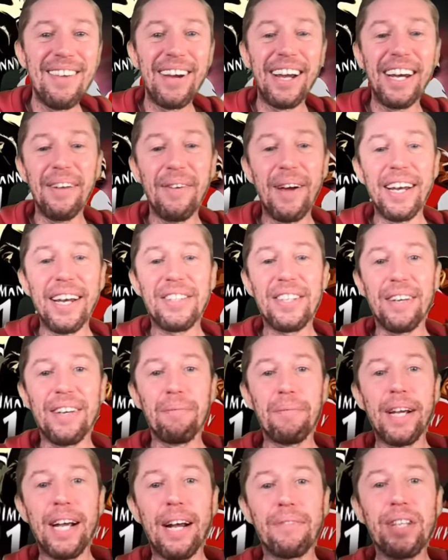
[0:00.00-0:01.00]
Anyway,
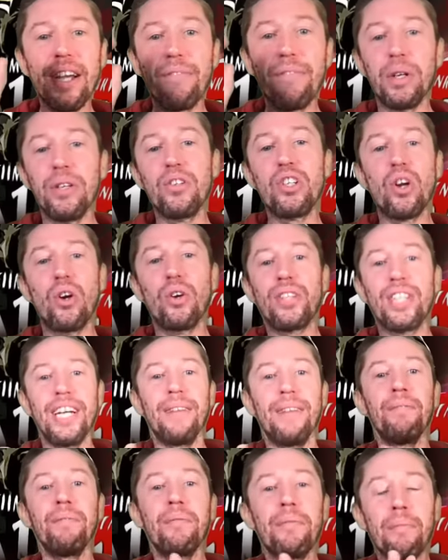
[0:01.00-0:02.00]
listen, big up to everyone who's locked
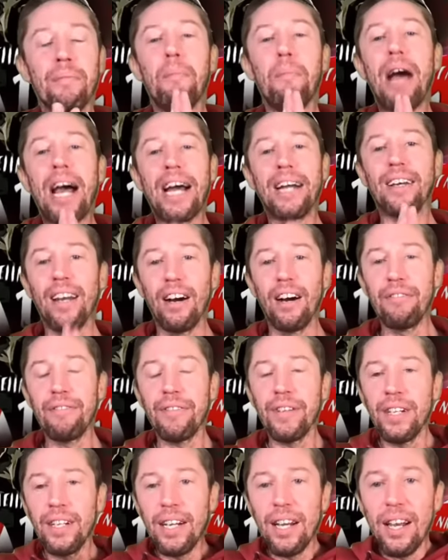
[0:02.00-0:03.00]
in. Mad
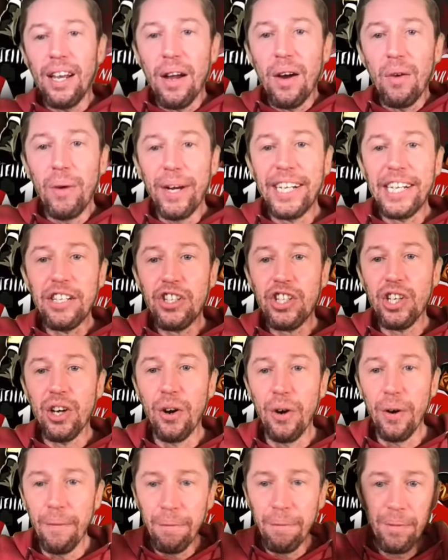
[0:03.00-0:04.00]
love. Wicked
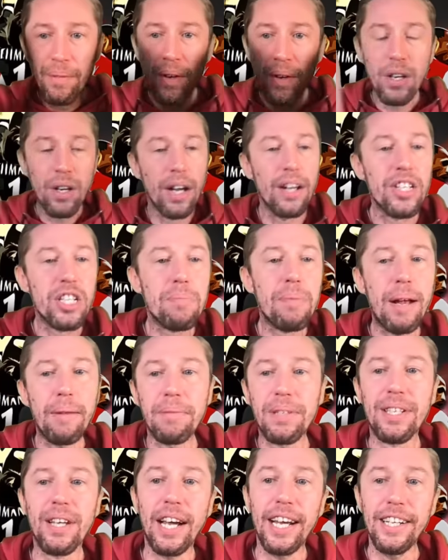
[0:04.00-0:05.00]
show. Go and
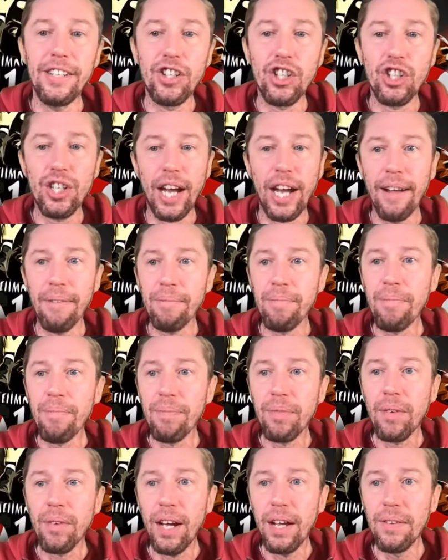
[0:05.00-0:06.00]
spam Saeed's chat.
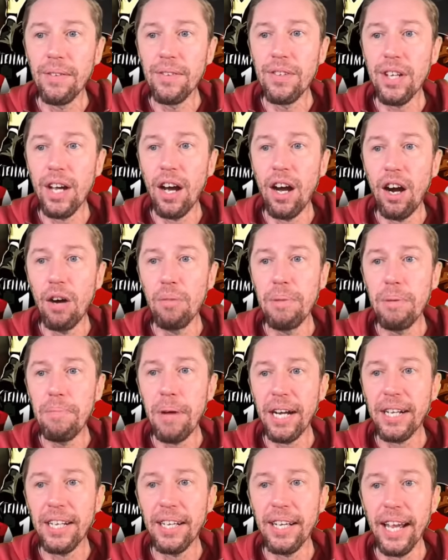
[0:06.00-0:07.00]
And I'll be
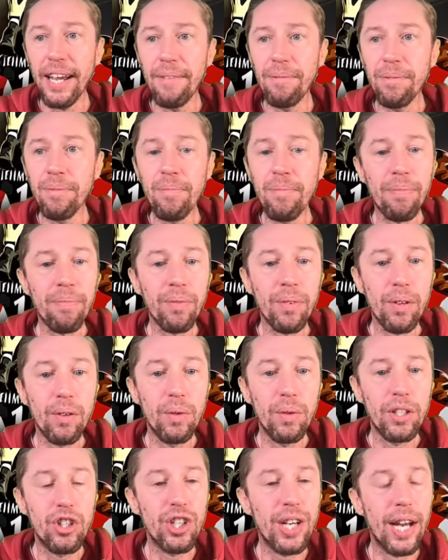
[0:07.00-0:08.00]
back again
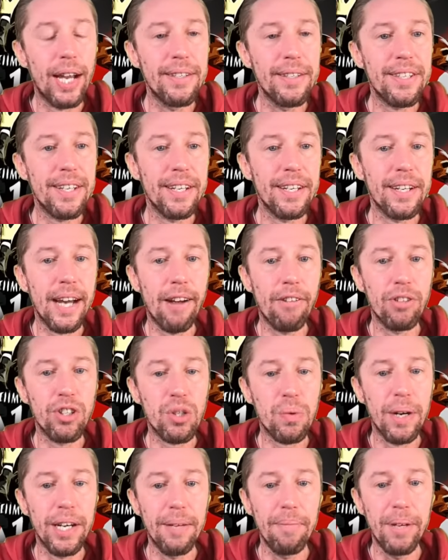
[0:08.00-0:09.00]
with Jez in an hour and
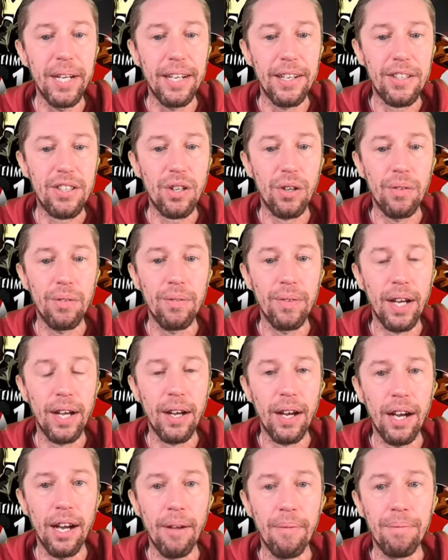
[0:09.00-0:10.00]
20 minutes on
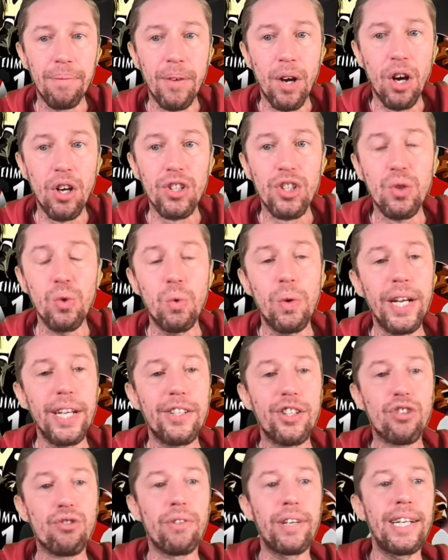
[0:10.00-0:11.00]
Arsenal
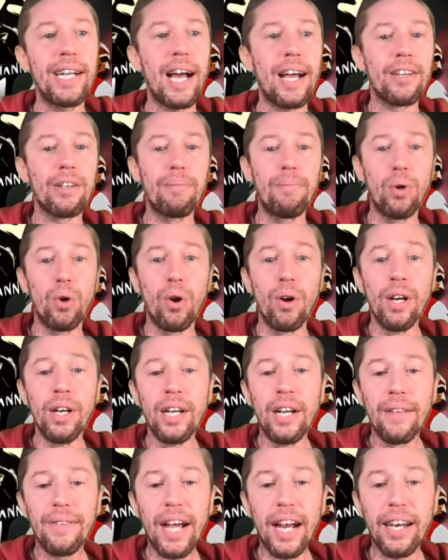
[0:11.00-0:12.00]
history and more.
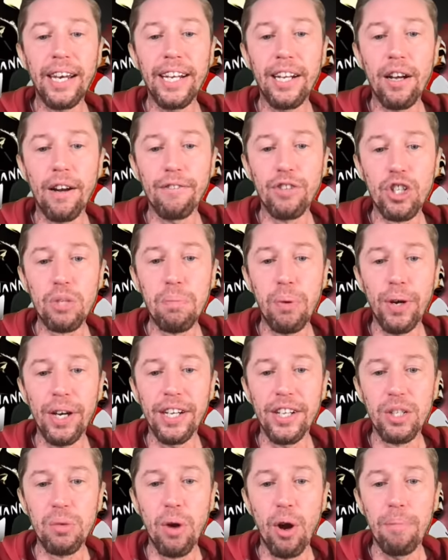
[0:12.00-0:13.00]
That link I've just put
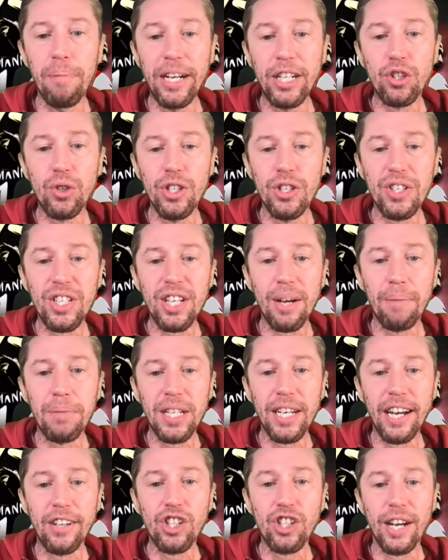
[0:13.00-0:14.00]
in as well. Make sure you sub
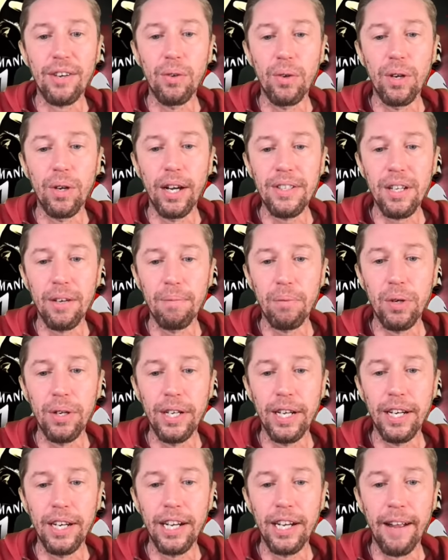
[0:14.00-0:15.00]
to that channel, guys. I'm
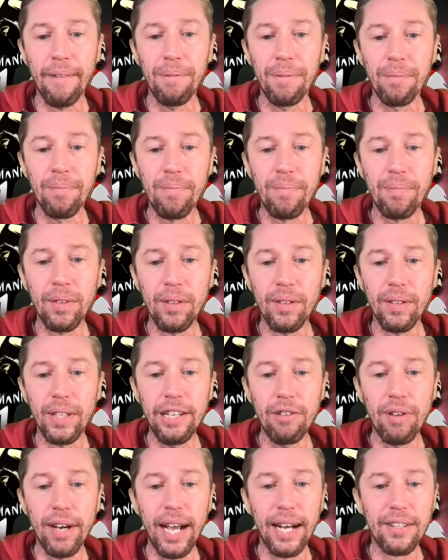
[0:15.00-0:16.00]
quitting it in again.
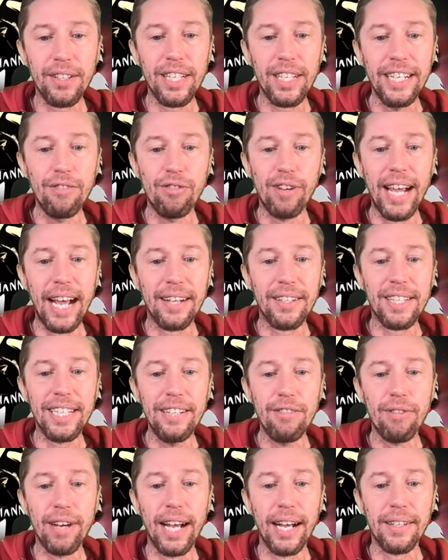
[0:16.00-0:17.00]
Lee reacts.
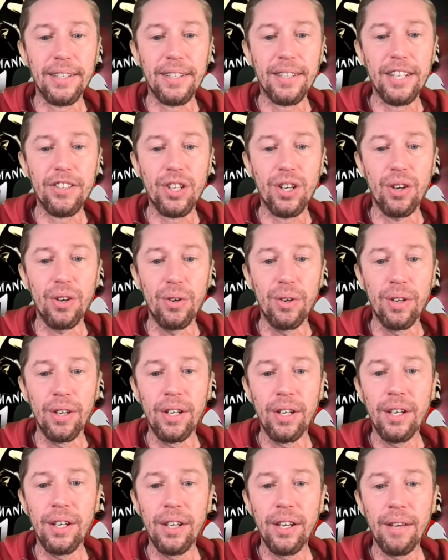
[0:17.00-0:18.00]
Let's go.
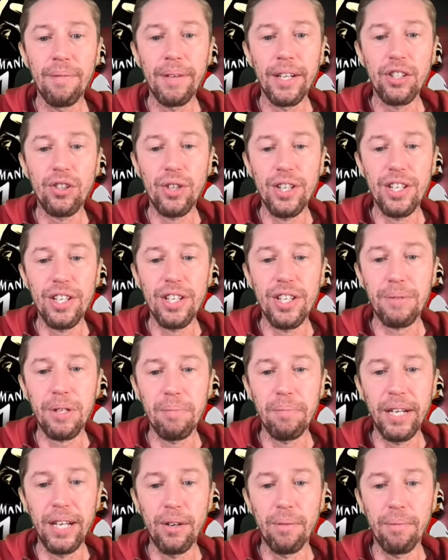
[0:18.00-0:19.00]
Make sure you sub
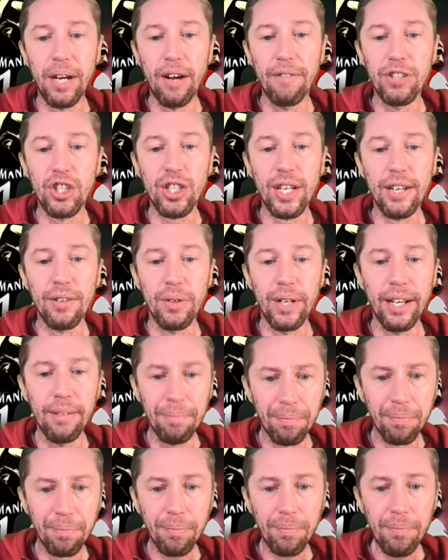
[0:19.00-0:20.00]
to me on my other channel, yeah?
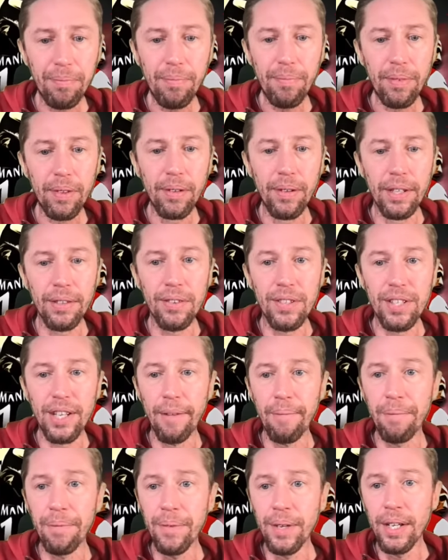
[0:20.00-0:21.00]

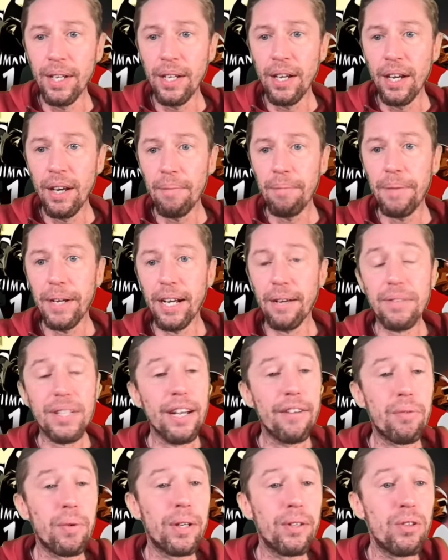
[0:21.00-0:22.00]
And big up to
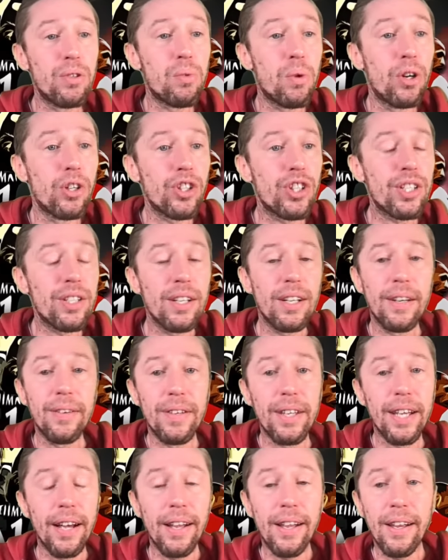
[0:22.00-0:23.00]
everyone who's watched.
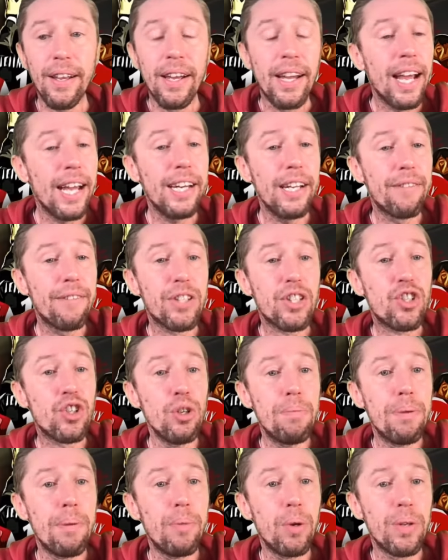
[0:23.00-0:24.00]
And any of the
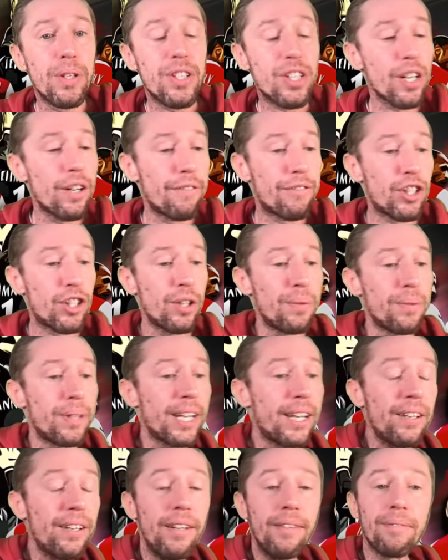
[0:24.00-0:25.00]
super mutants that have tuned
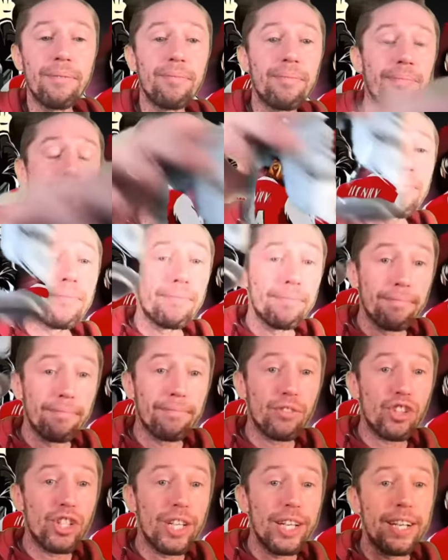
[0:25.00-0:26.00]
in,
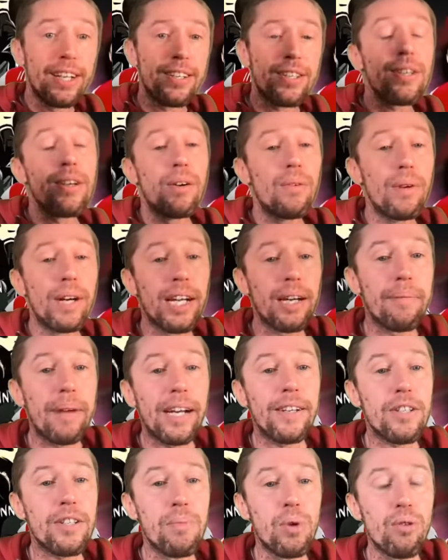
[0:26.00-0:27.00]
cheers. We're going to
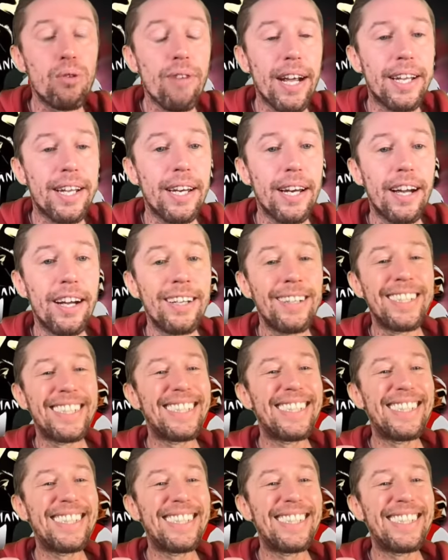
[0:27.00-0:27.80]
make this more regular.